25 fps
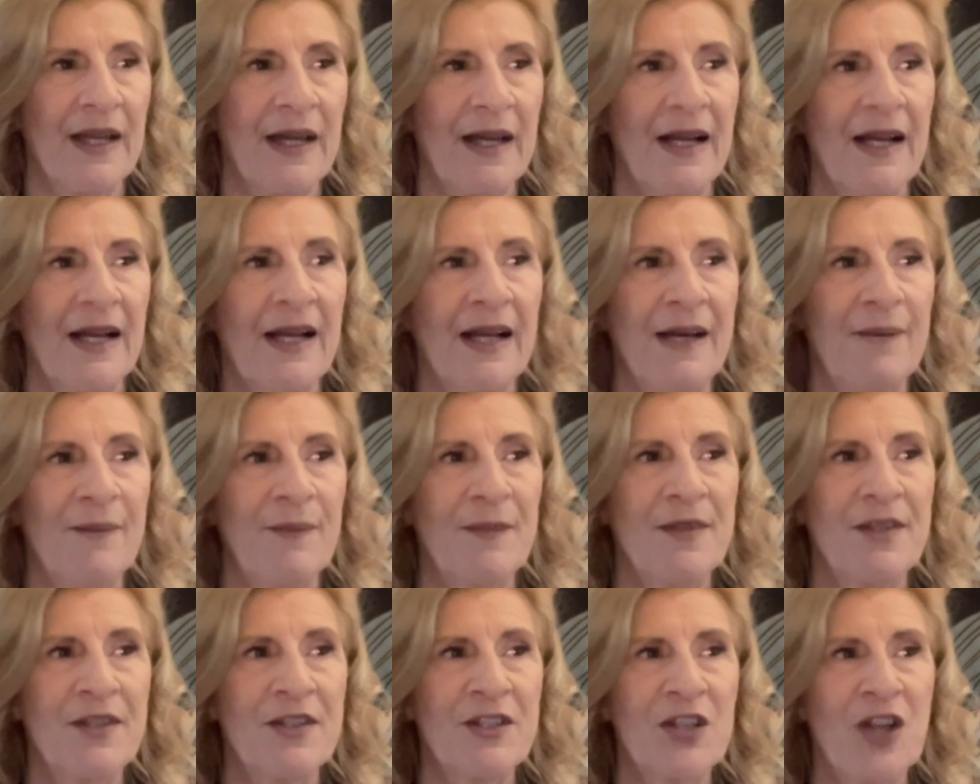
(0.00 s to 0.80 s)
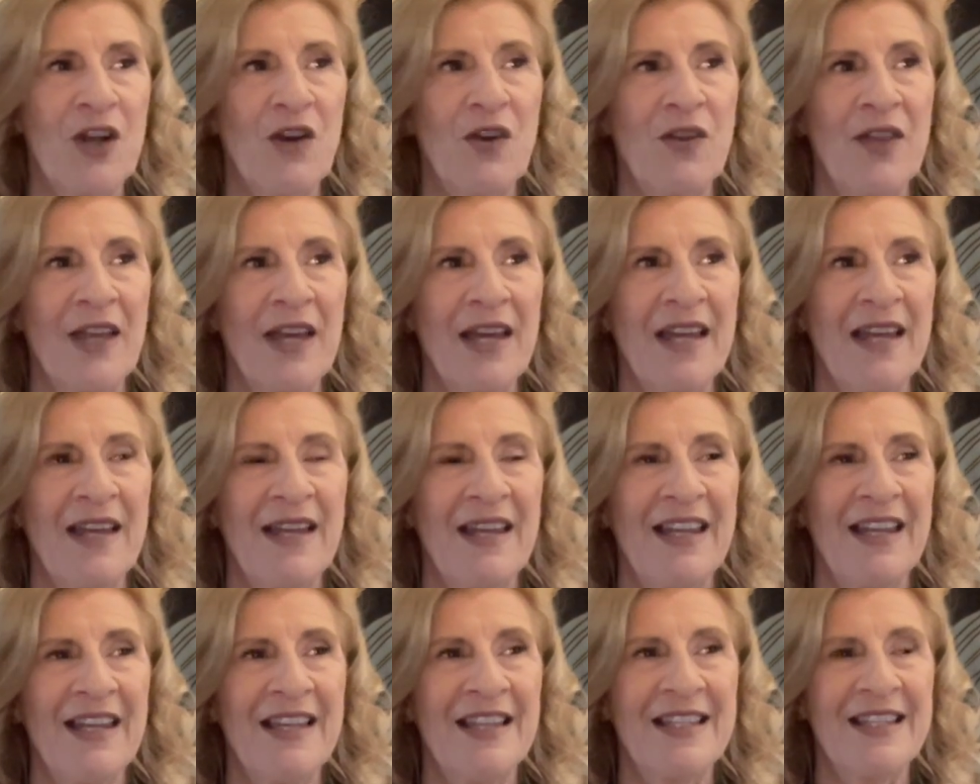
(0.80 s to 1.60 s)
so
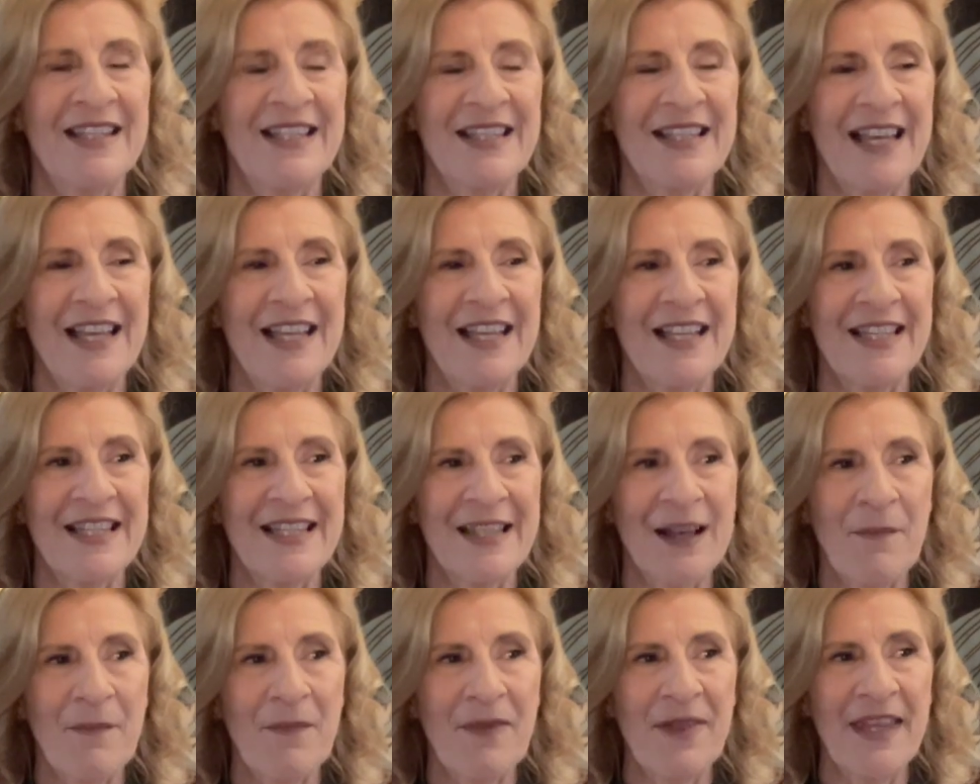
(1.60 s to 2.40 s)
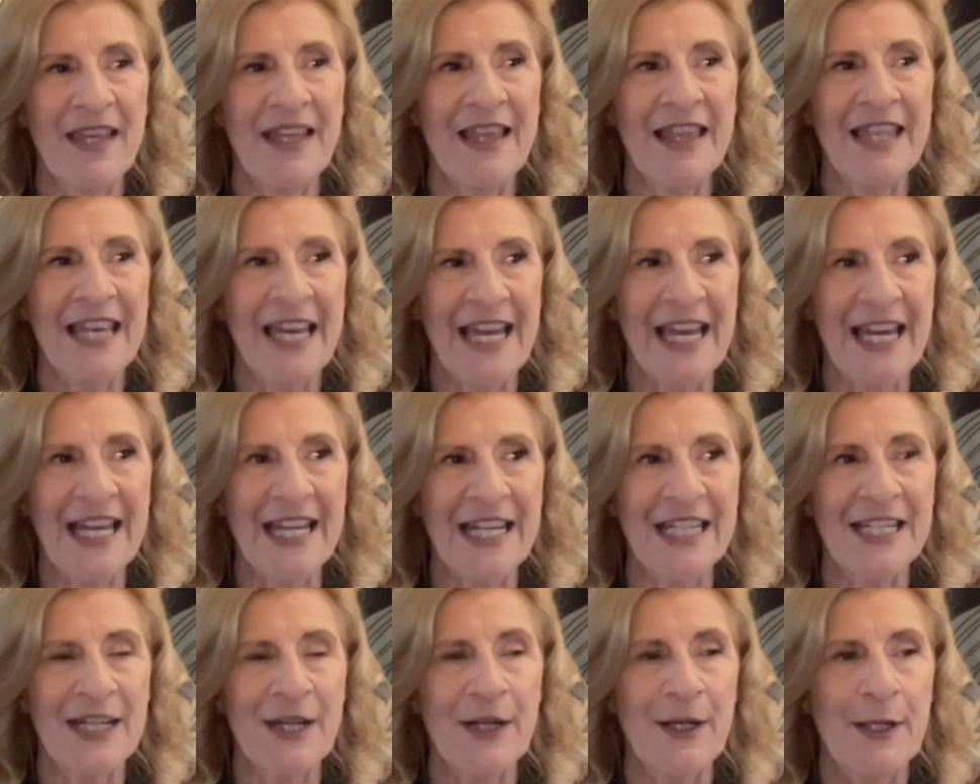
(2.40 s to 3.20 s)
that it's something
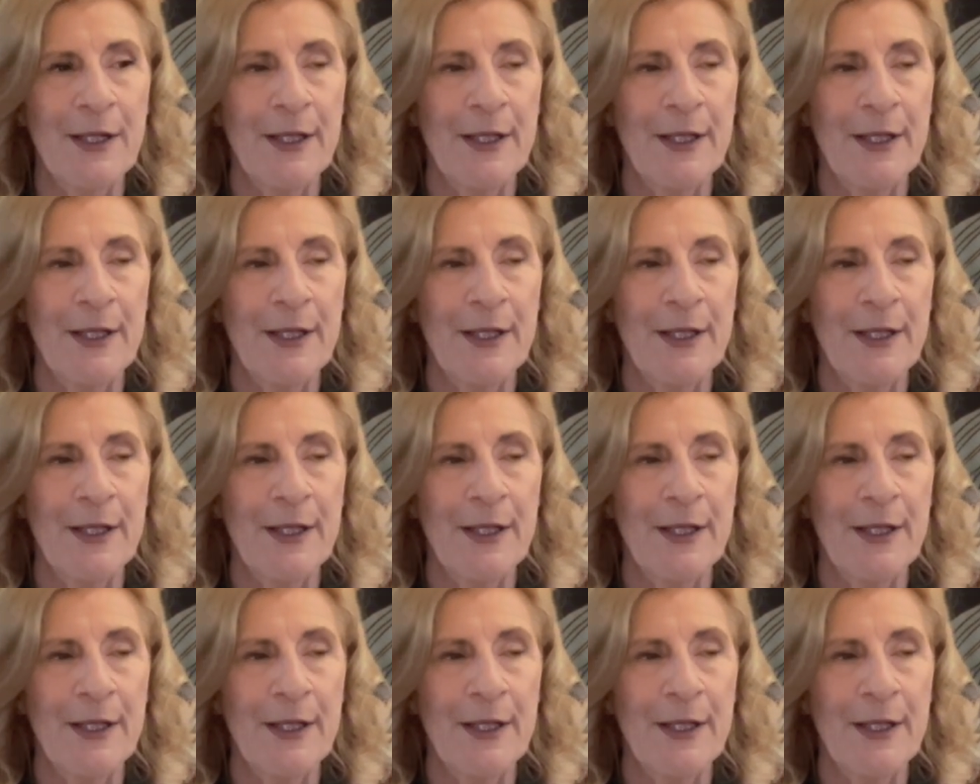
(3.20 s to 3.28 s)
that